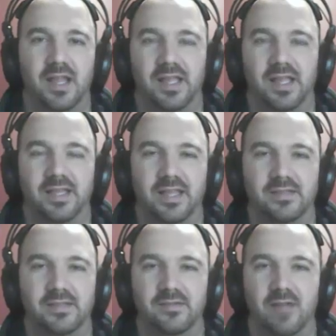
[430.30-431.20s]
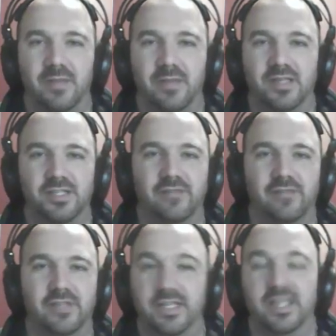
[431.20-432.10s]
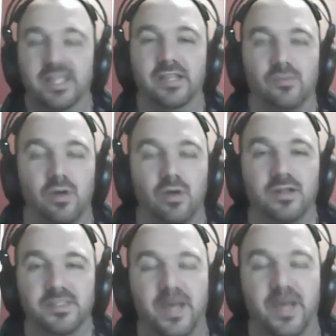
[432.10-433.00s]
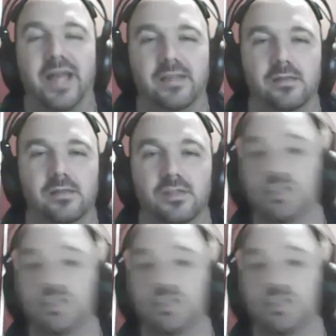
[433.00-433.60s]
I liken that to grabbing a shovel and digging in the wrong spot.